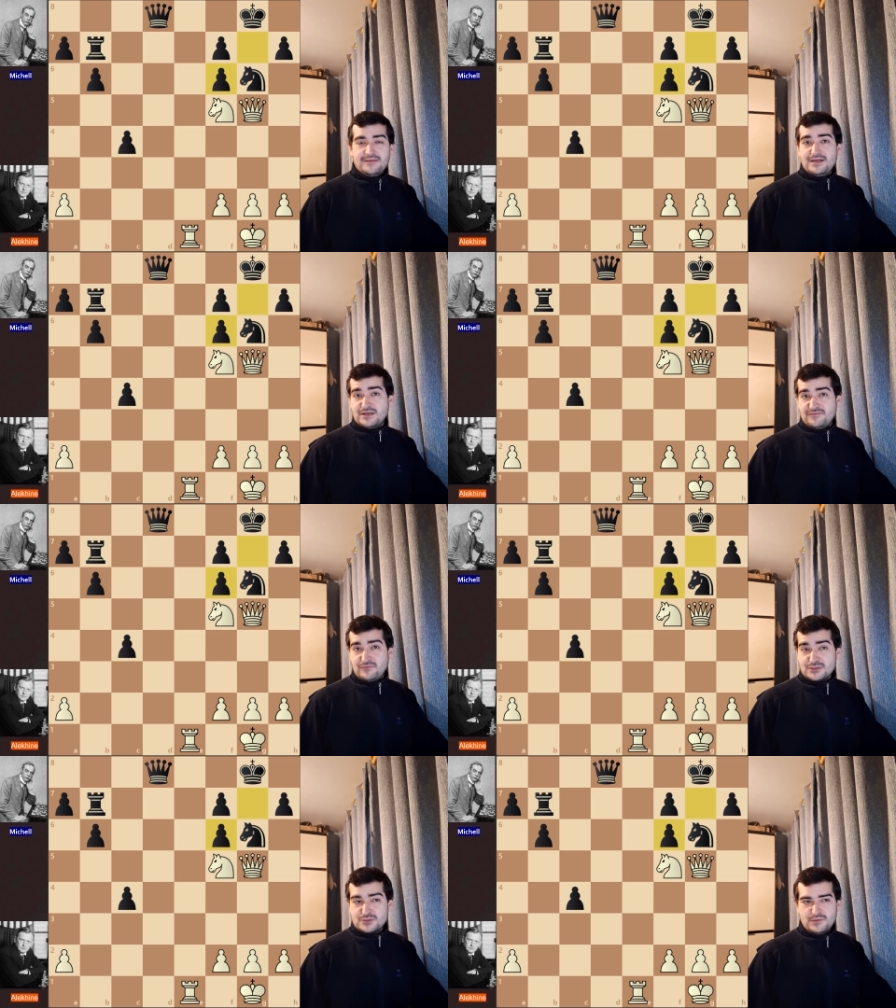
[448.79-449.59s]
But of
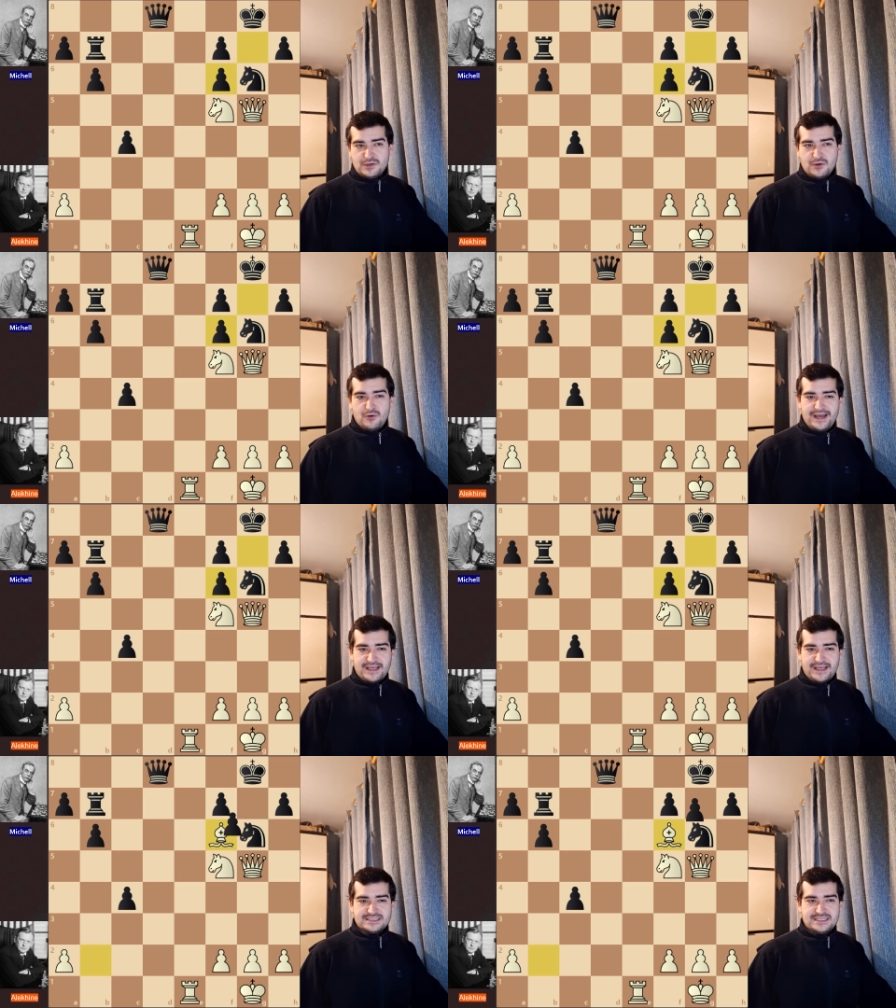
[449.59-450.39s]
course, we will go
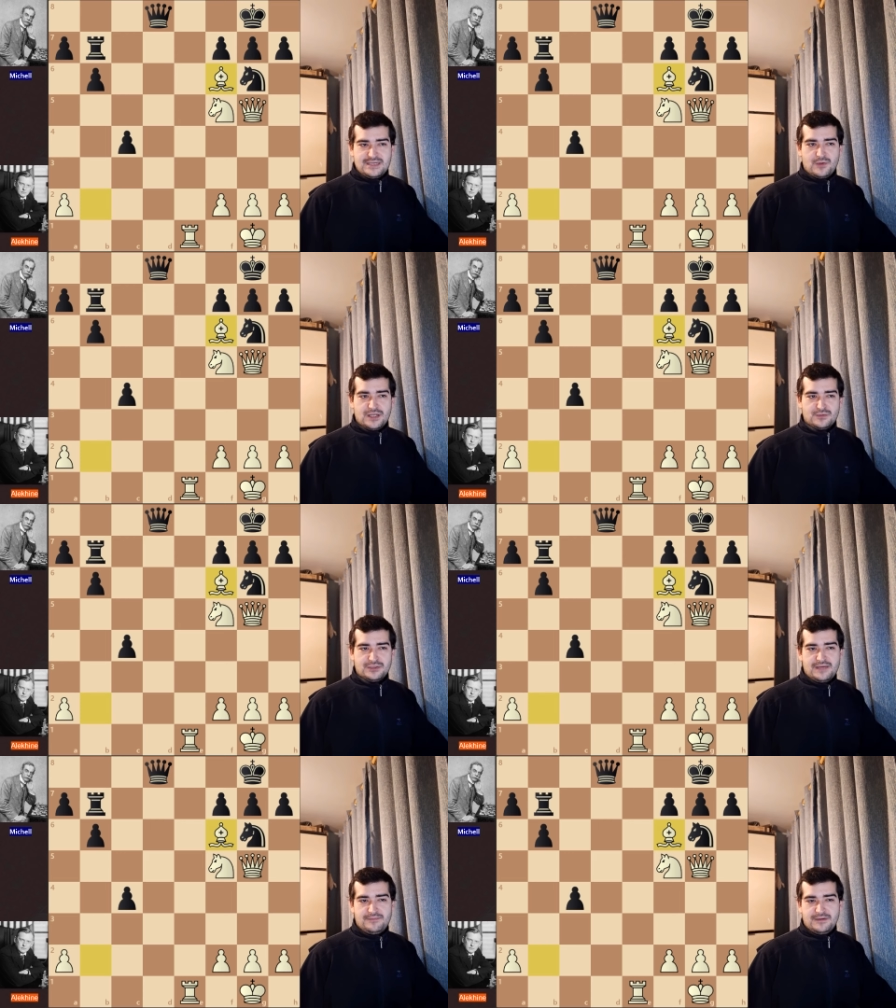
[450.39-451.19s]
back and see what
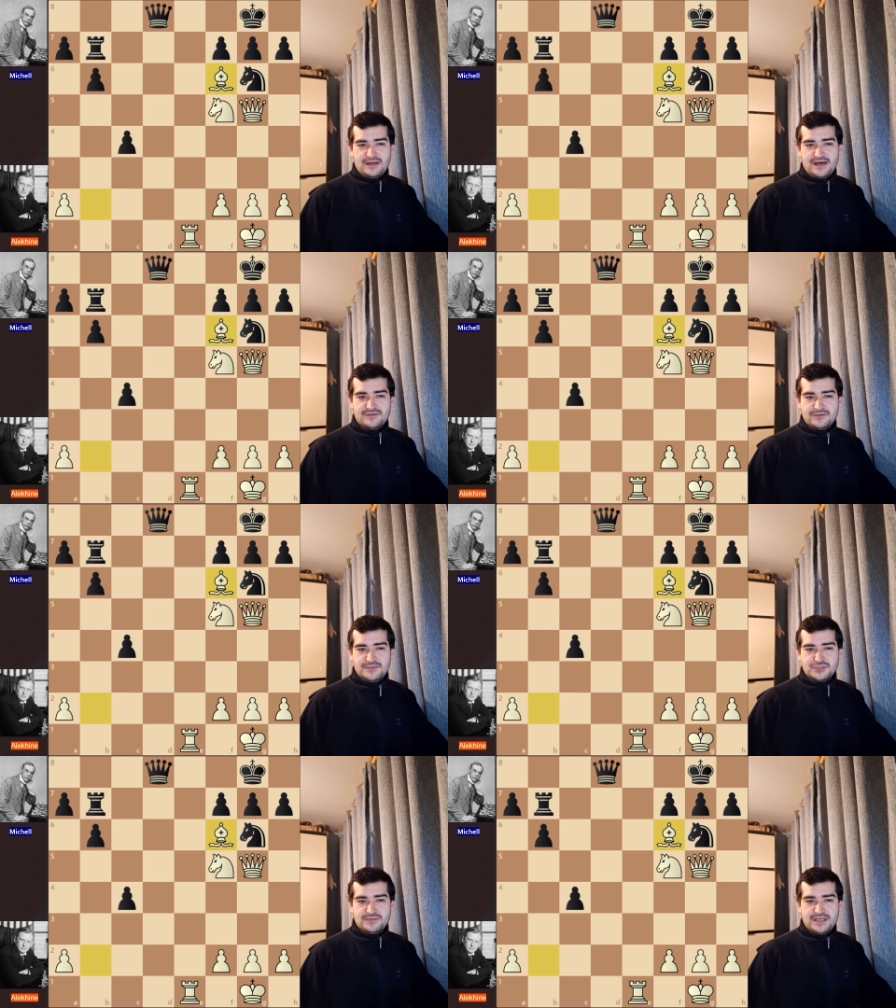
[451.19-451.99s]
would happen after
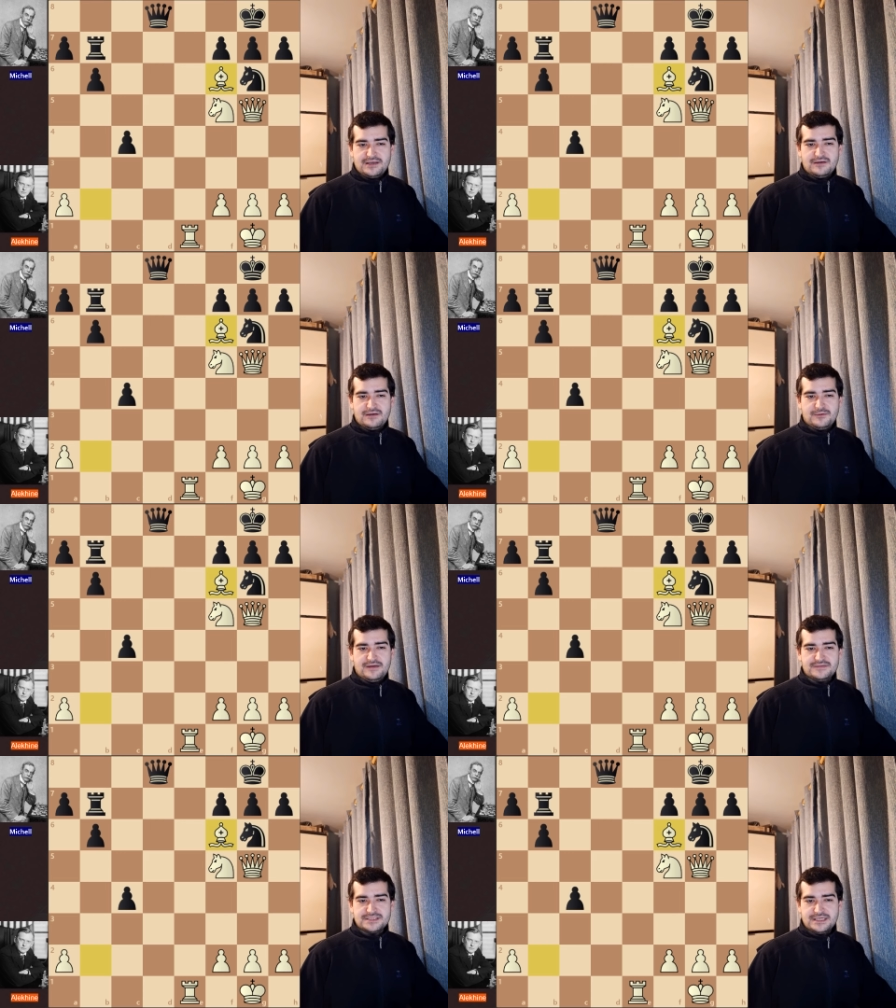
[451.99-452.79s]
bishop taking up on
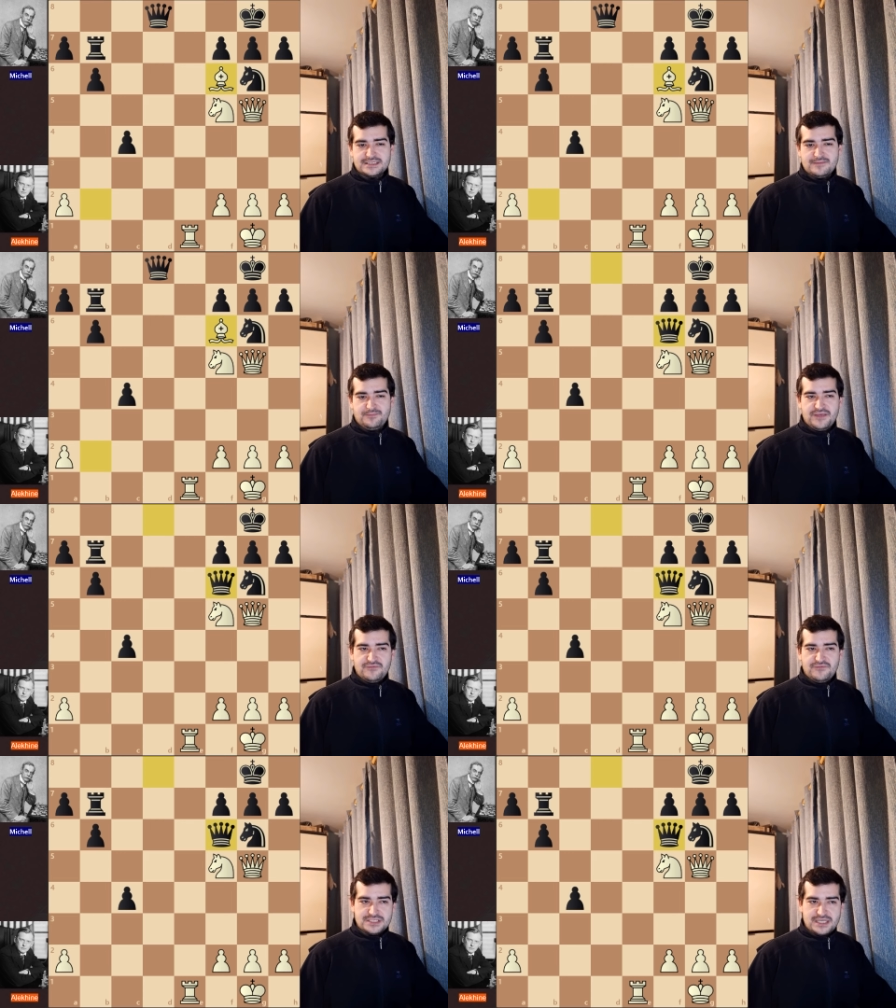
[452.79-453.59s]
f6
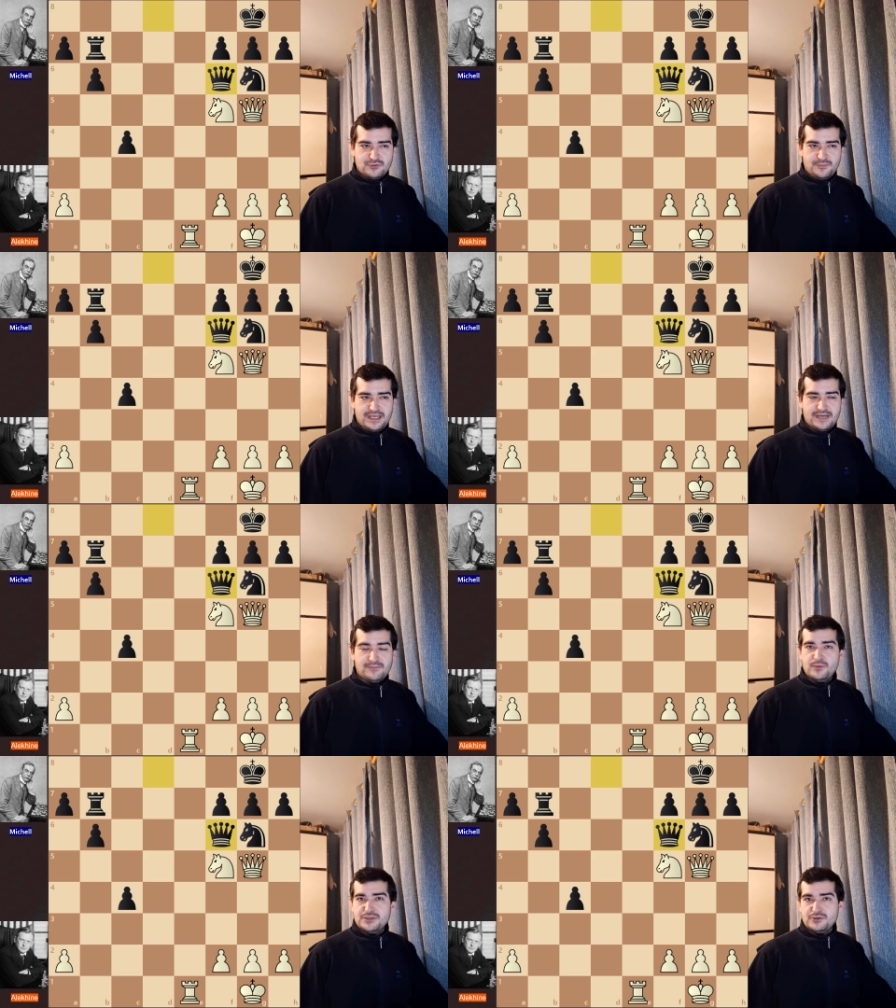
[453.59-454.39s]
if you decide to pick
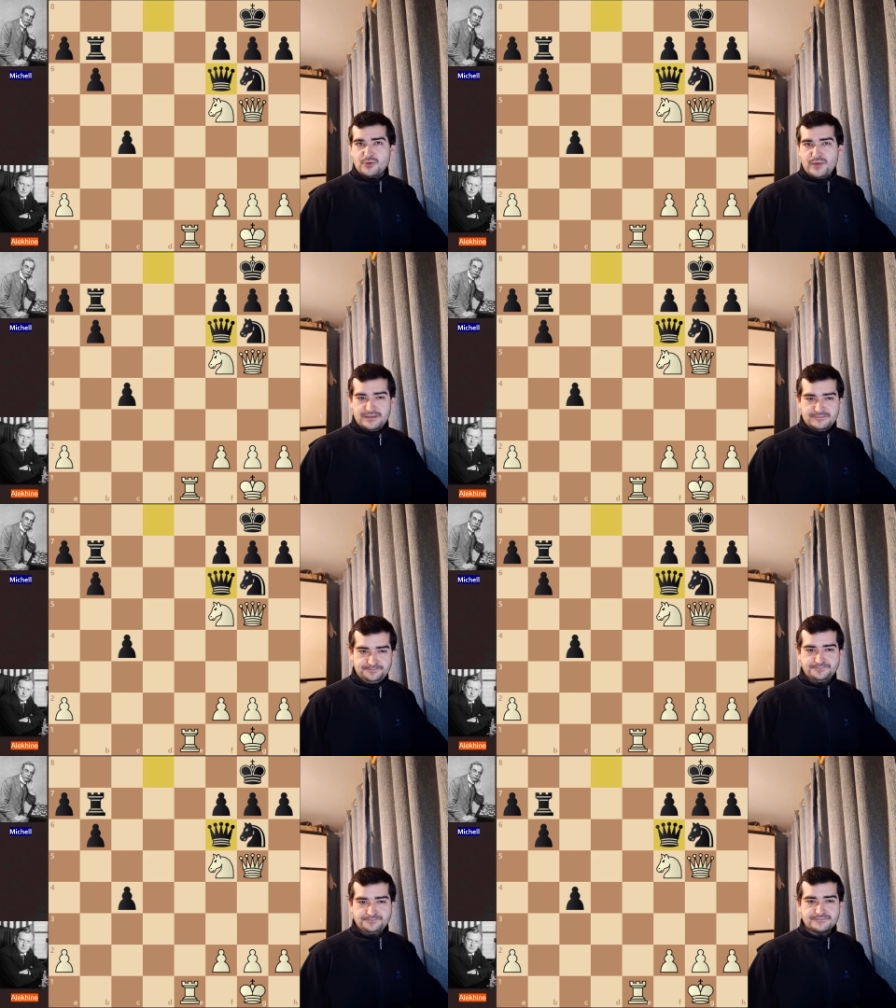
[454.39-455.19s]
up with your queen.
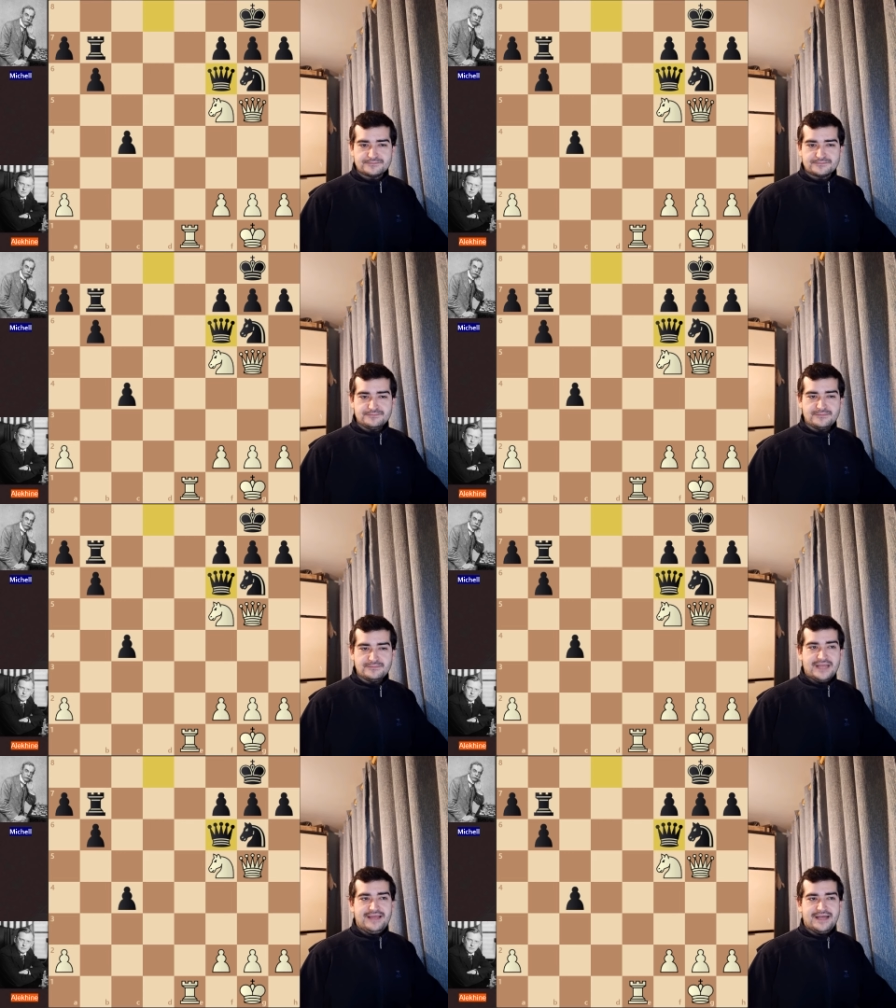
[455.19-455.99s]

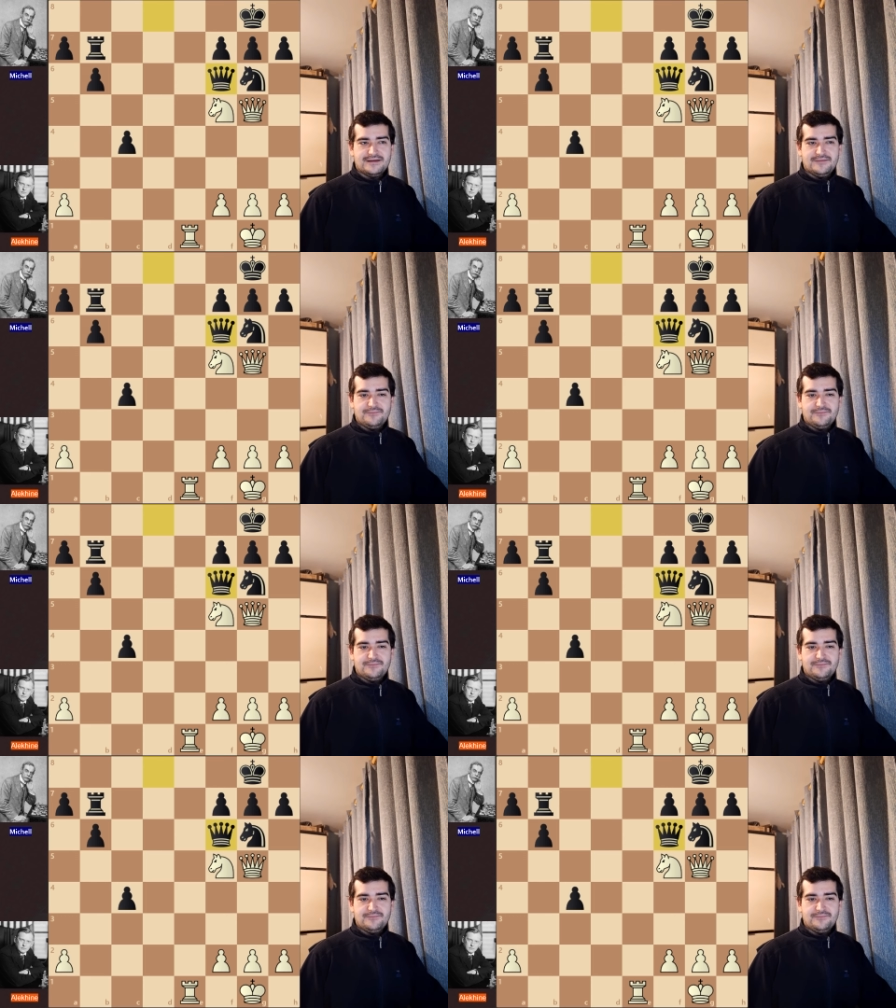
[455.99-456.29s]
Then